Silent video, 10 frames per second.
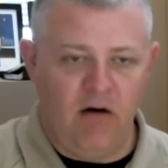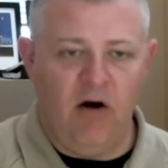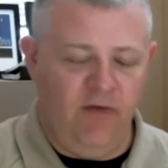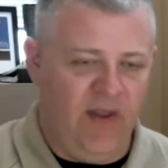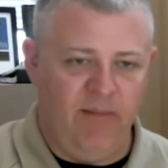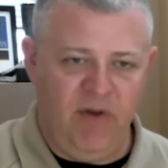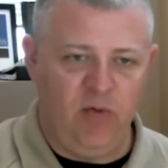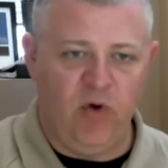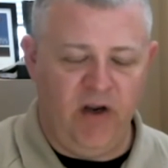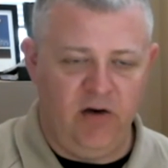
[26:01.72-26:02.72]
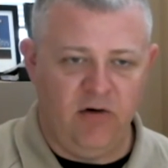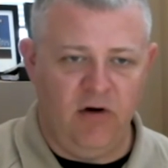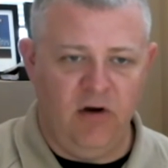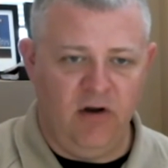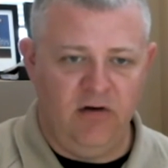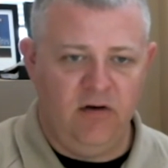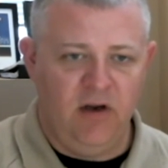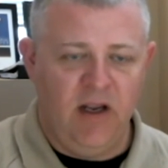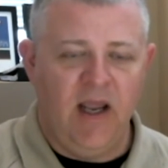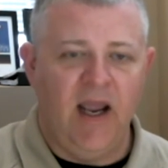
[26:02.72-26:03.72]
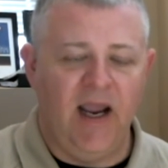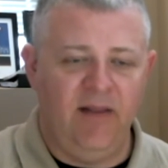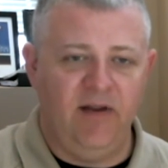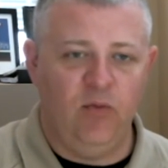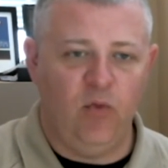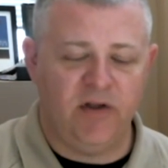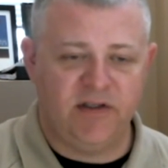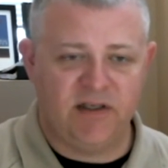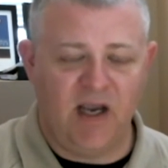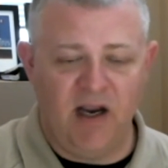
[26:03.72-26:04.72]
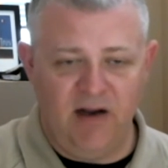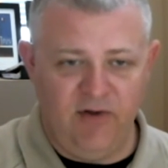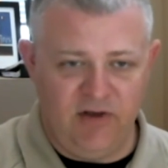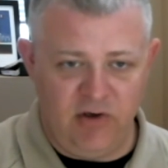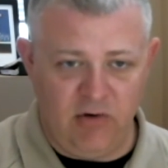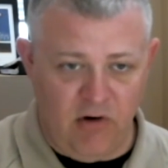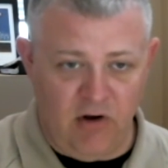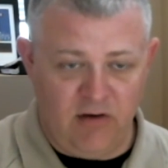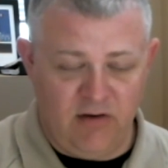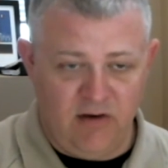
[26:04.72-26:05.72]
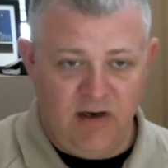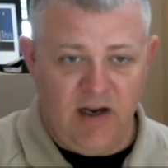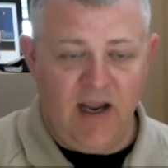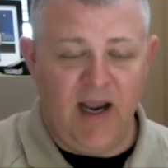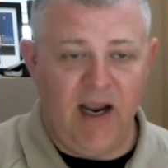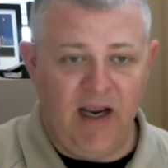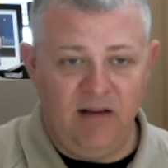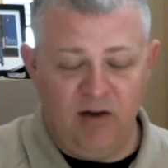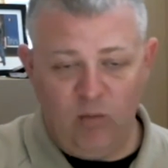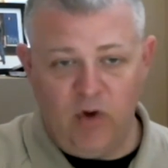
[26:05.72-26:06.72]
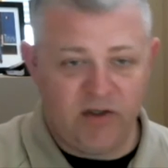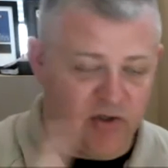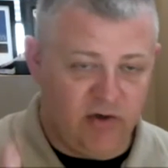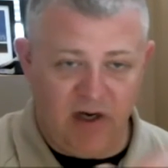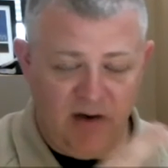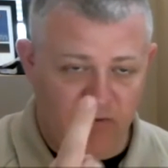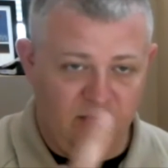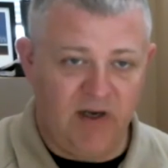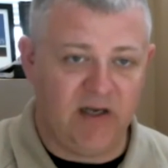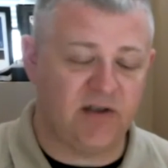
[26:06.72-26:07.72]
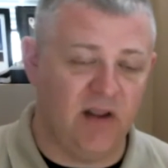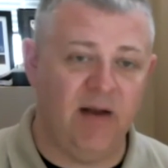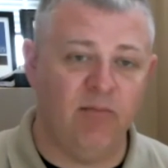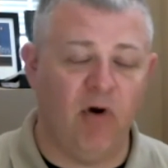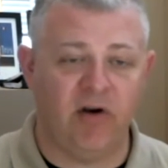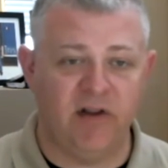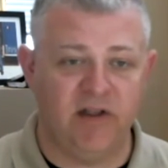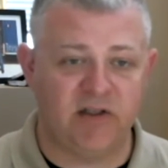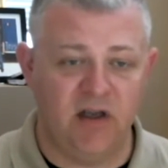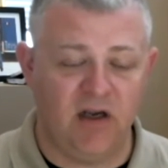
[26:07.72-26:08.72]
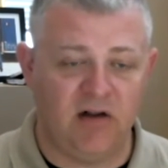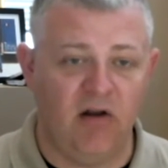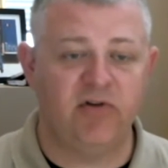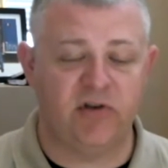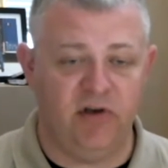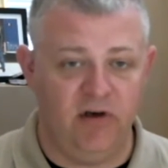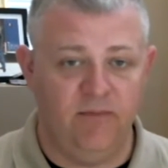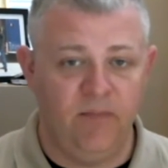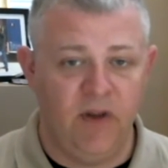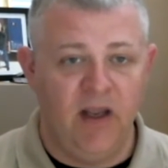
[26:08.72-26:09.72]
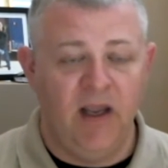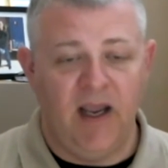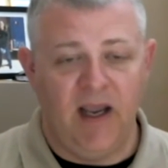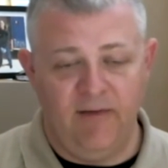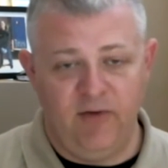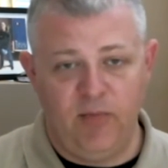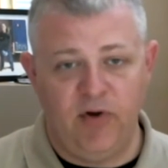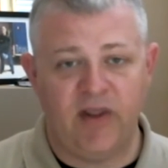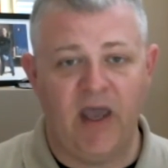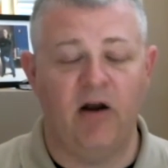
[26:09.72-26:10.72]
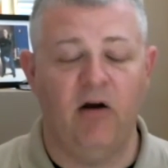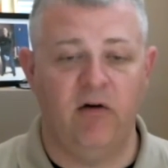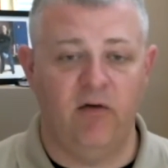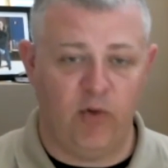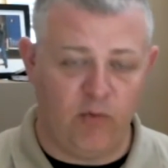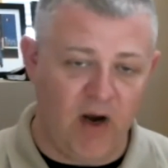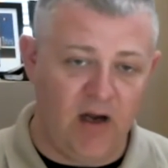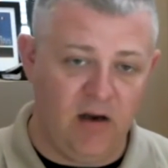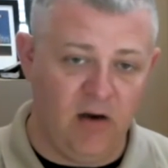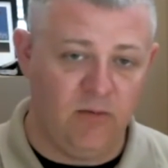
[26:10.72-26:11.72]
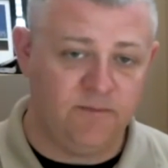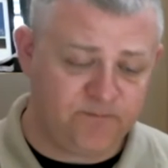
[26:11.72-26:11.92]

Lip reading: on that midway you're on, and then what side of it you're on, and then what's your biggest landmark that's close to you. And if you put that out over the radio,